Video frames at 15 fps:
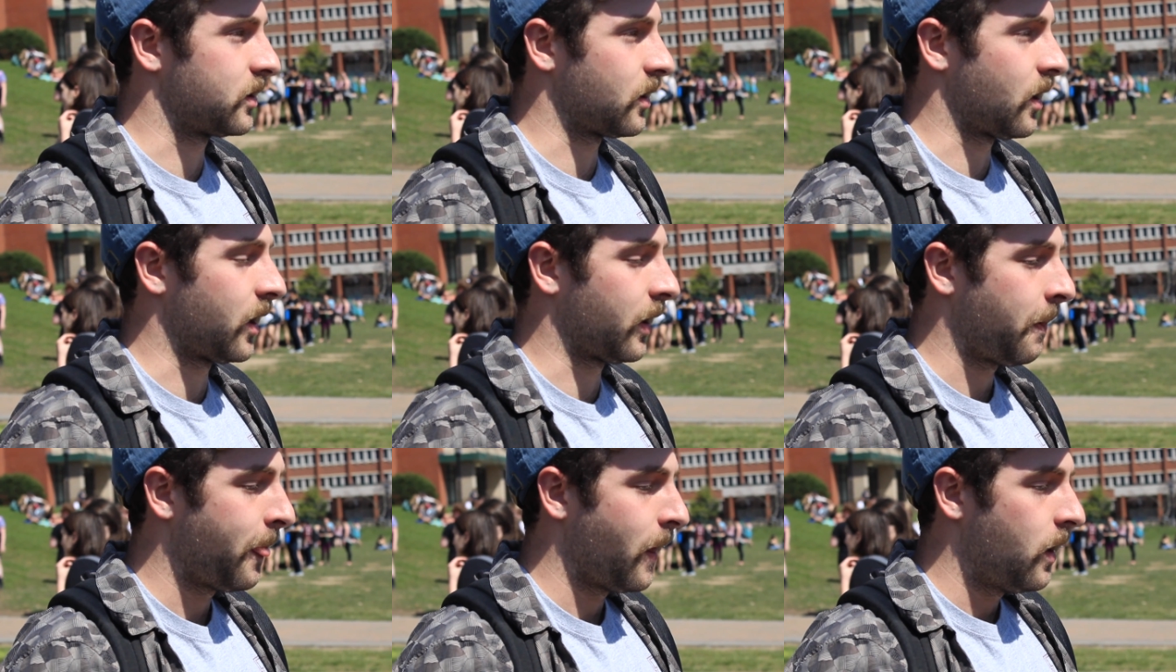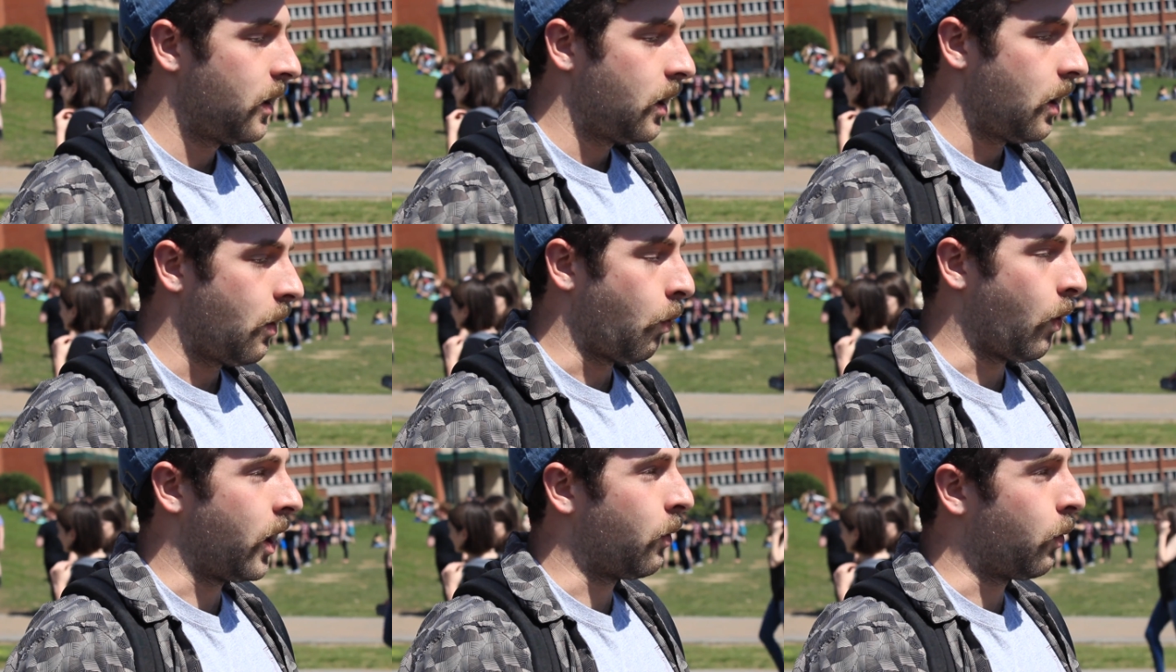like,
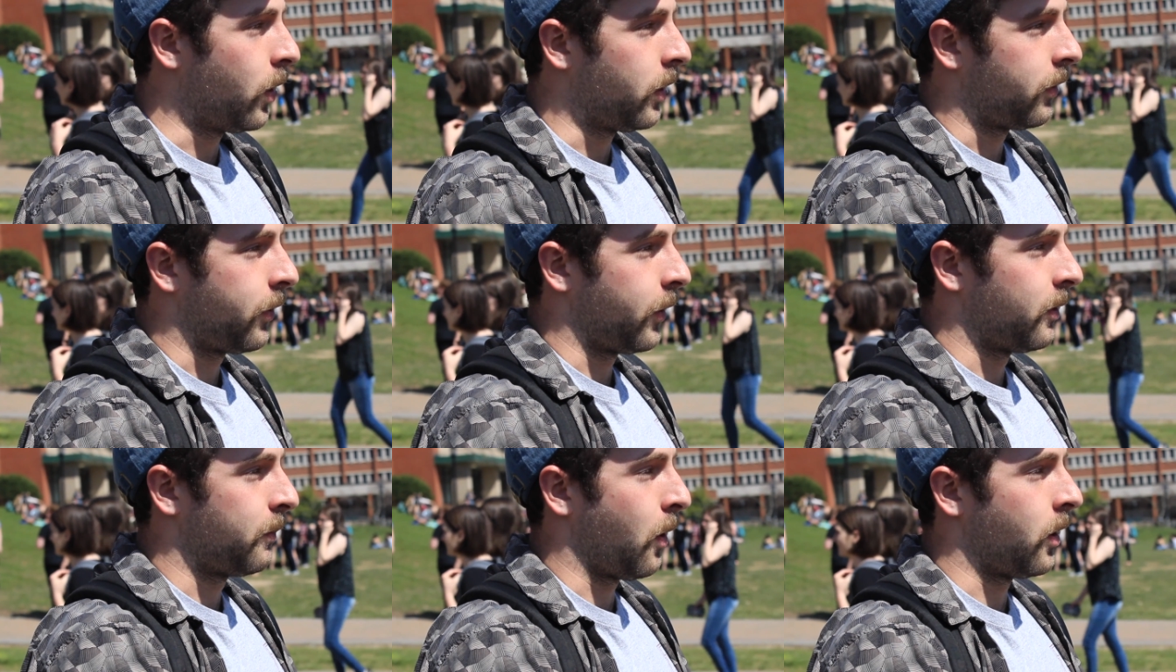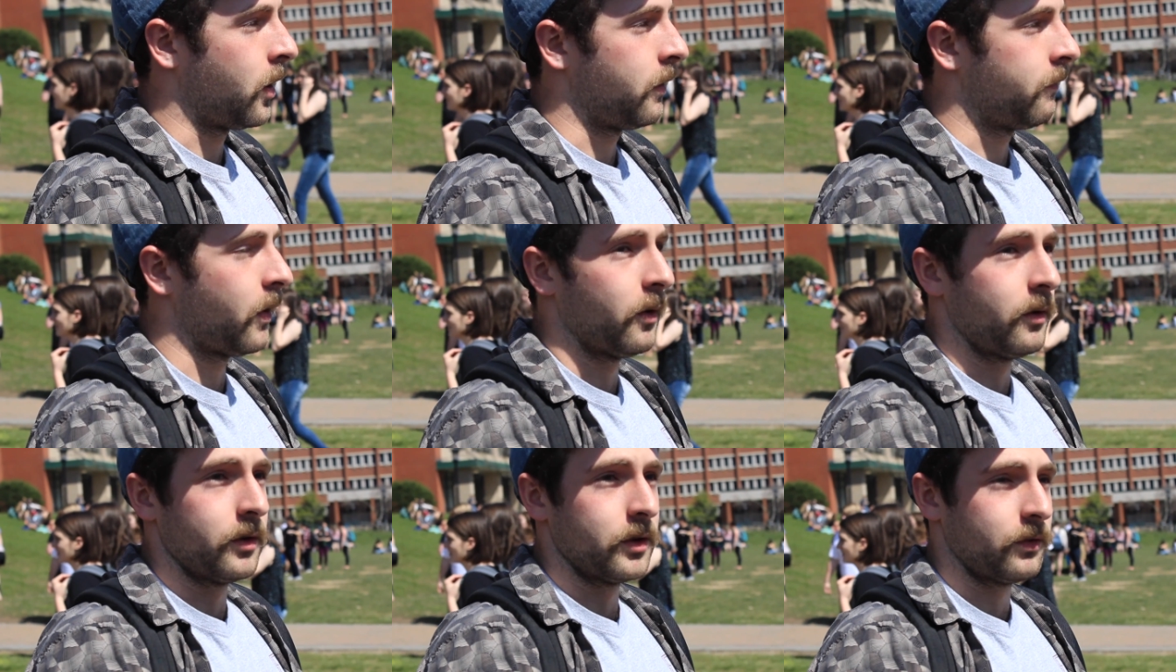where would third-party
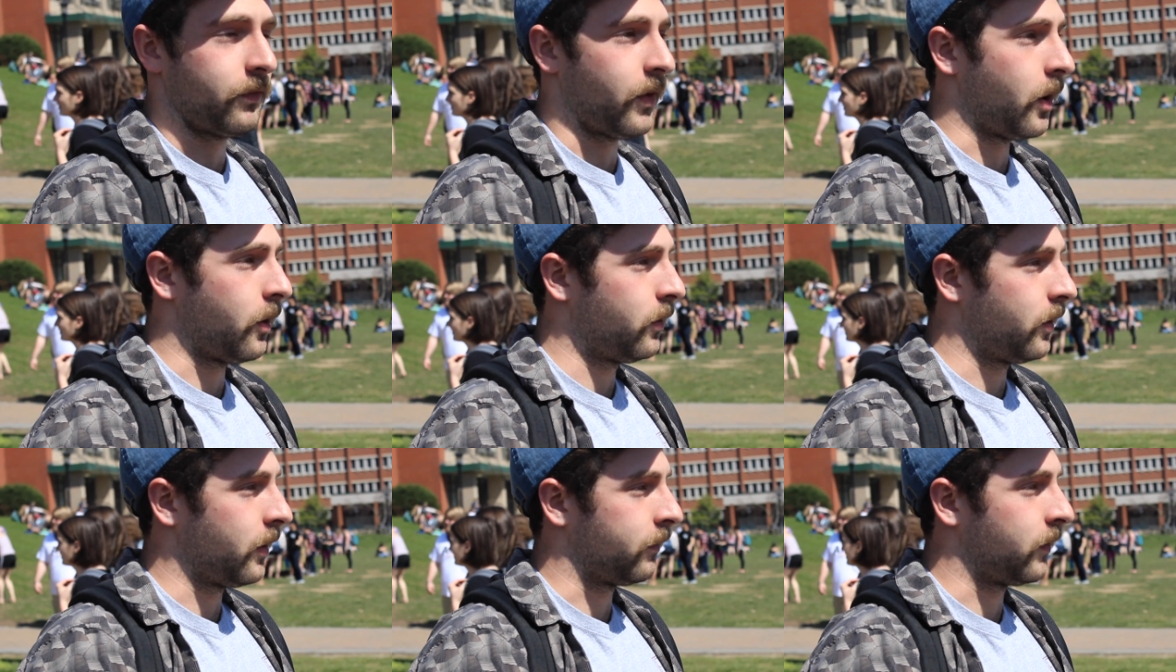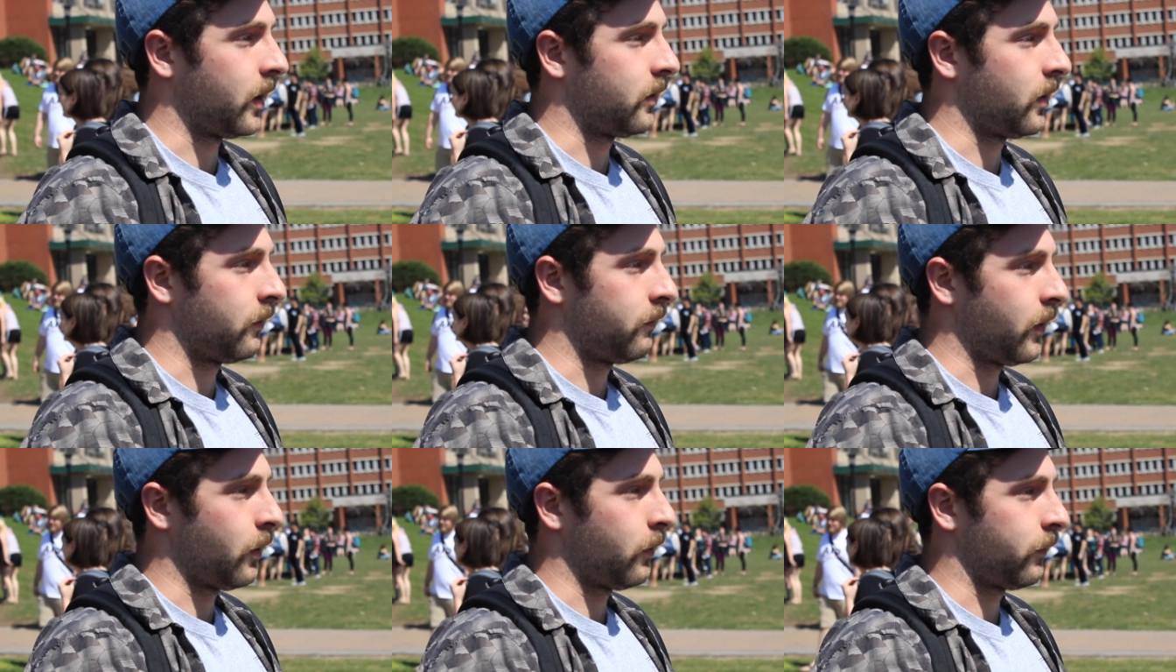voters vote if they
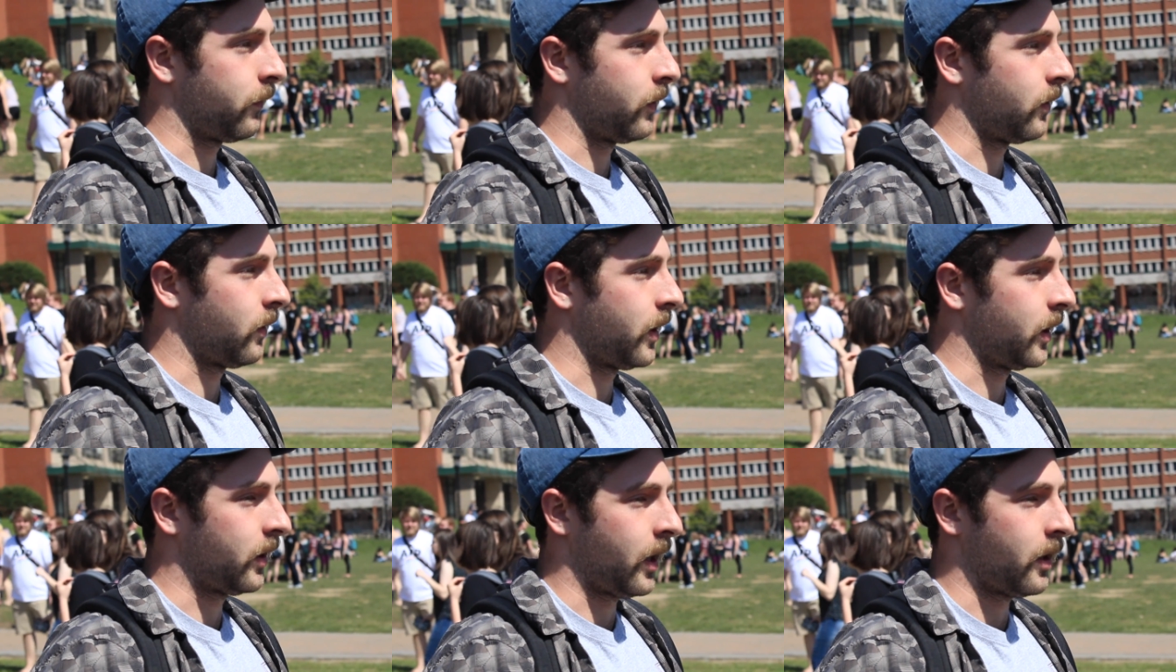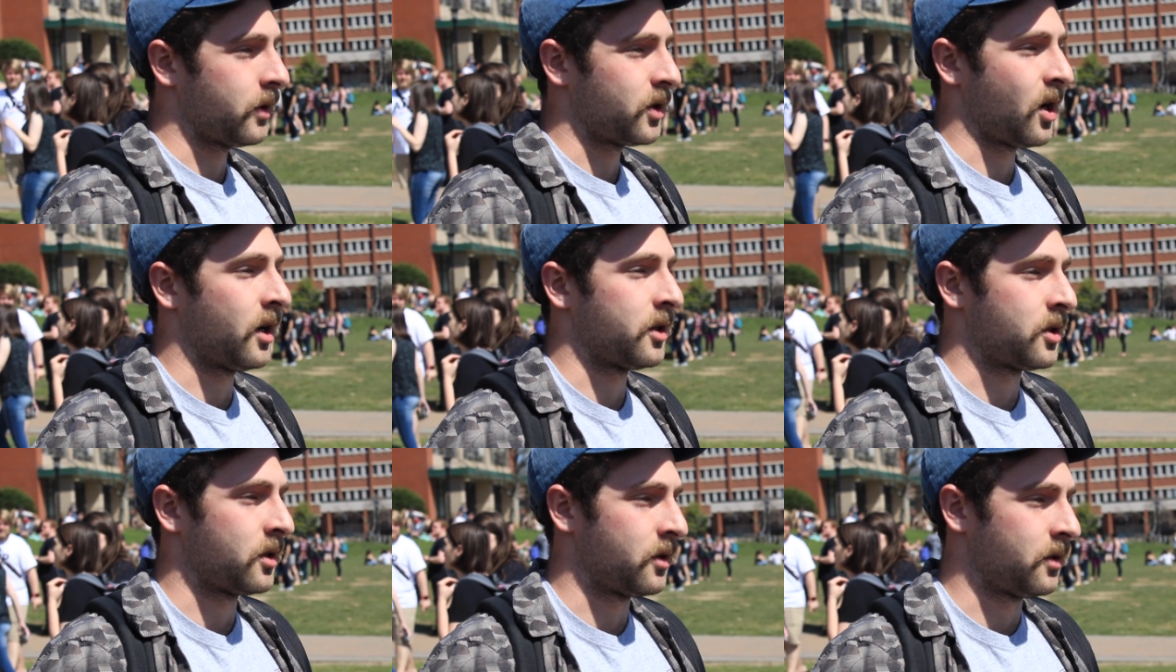did vote for like Gary
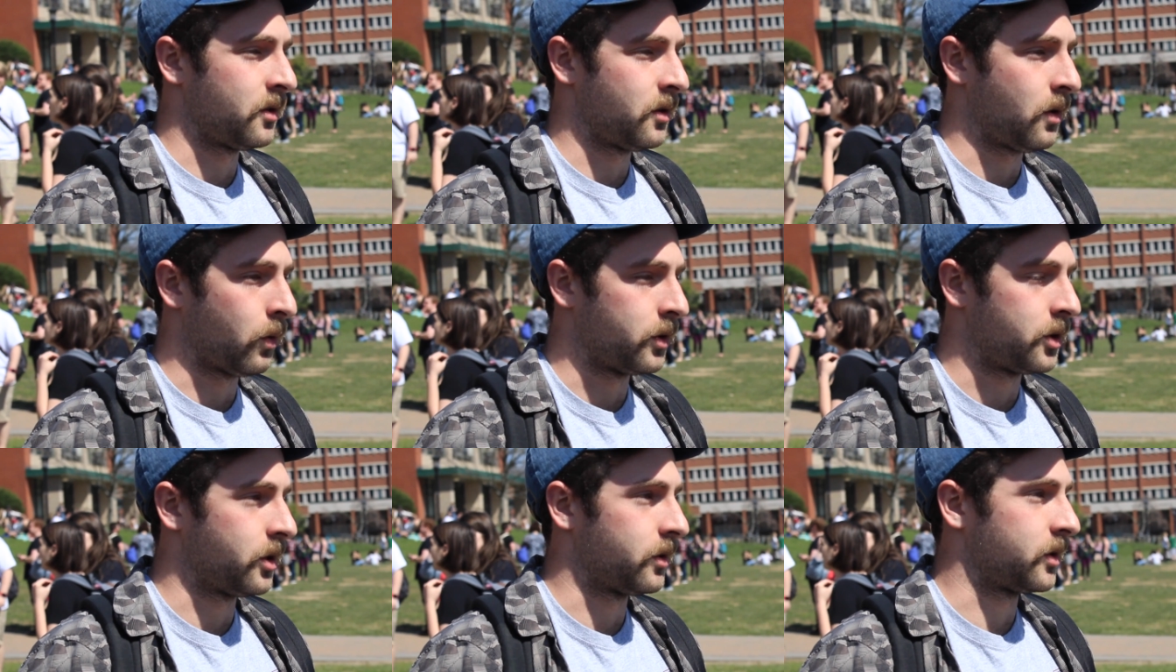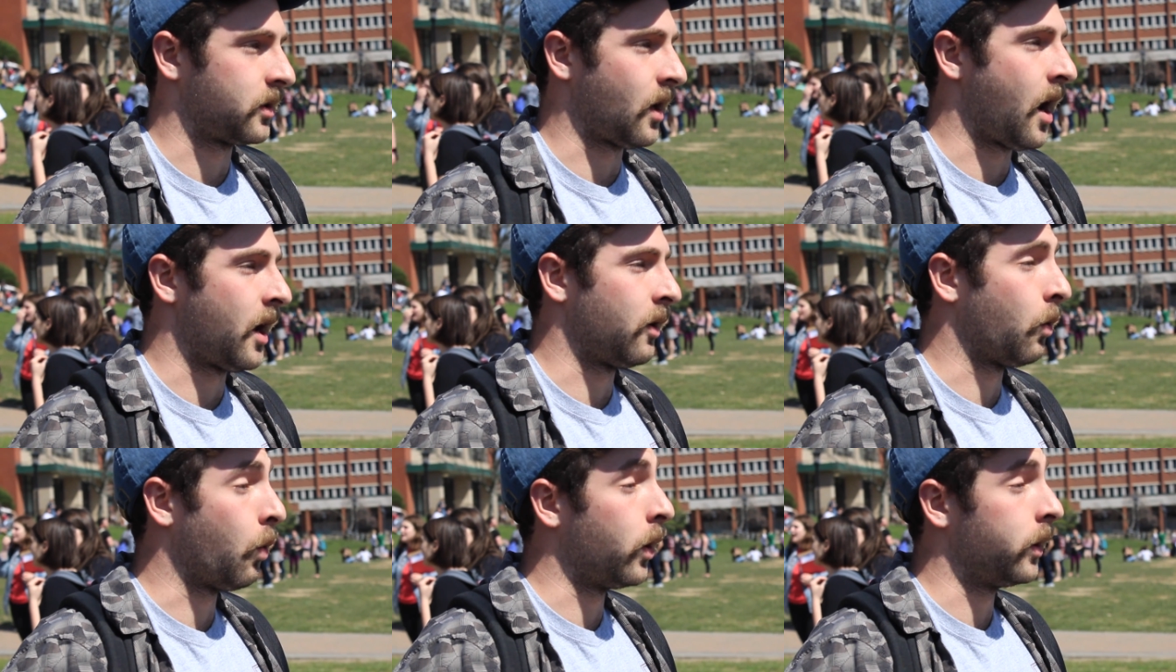Johnson or Joe
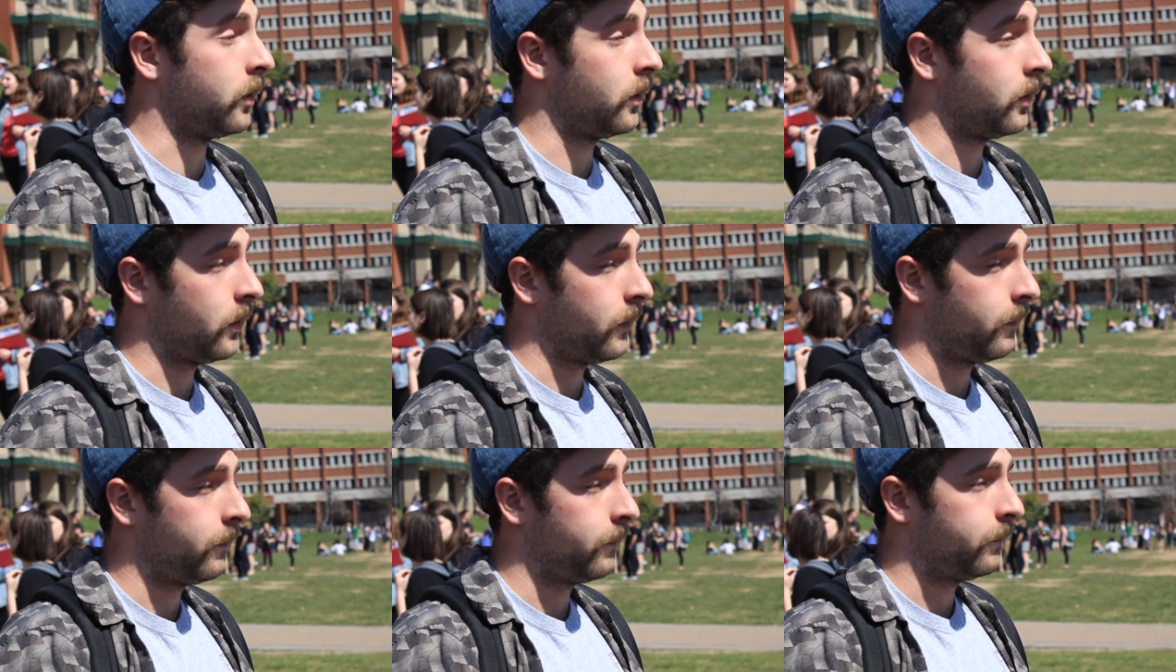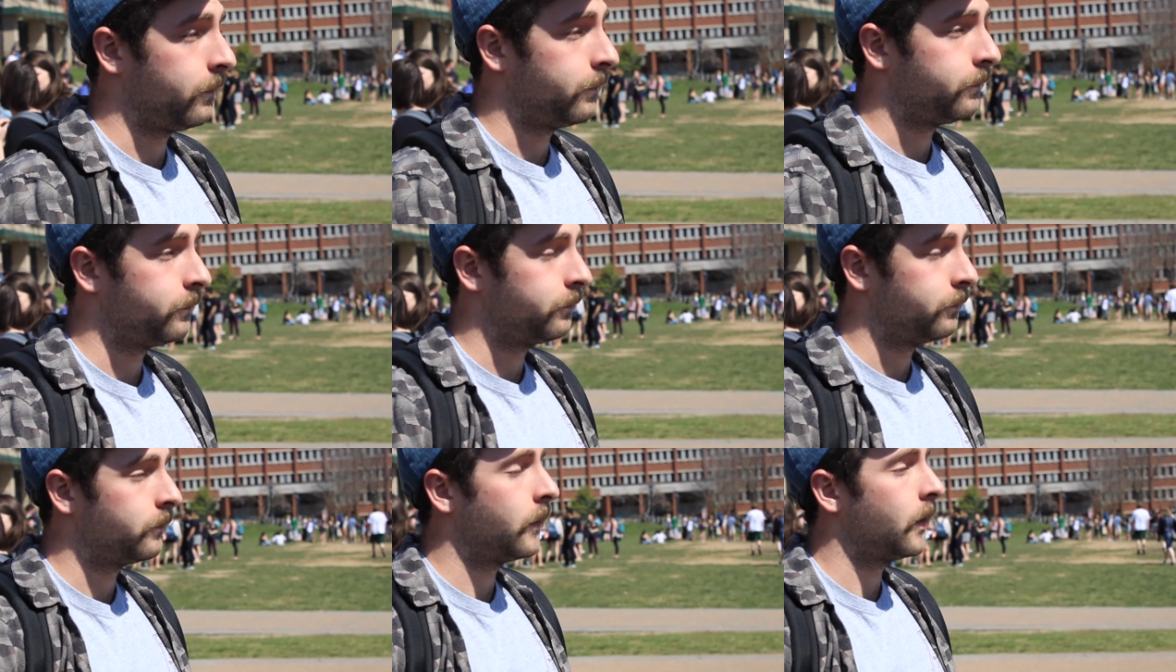Stein? like would, if they were put into a
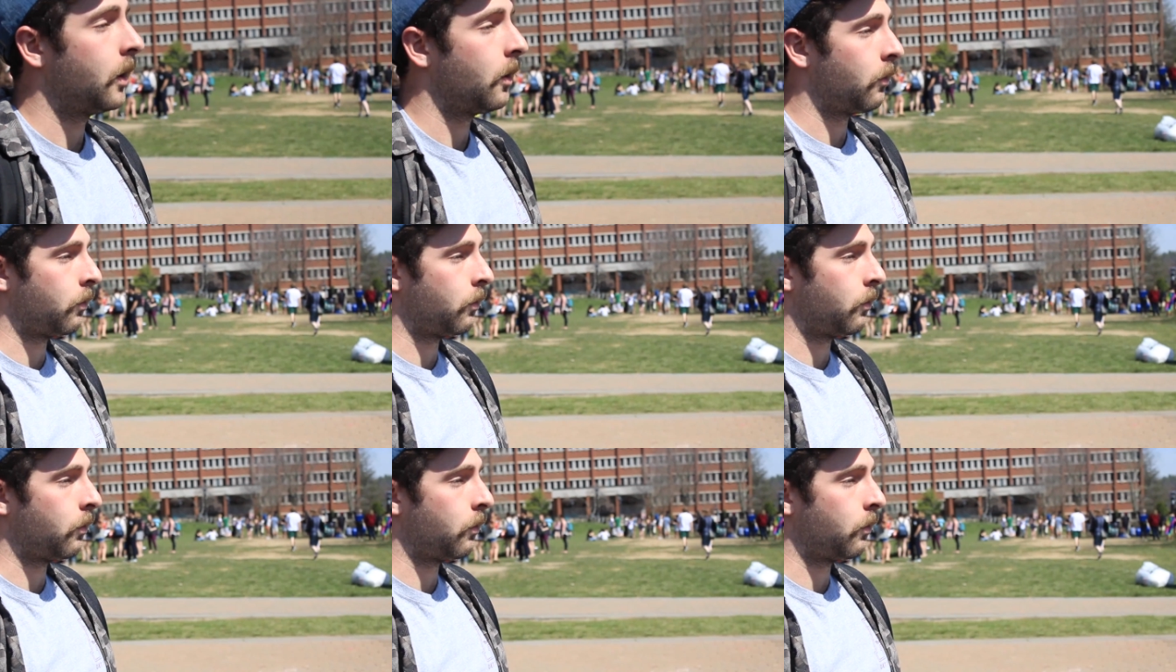situation.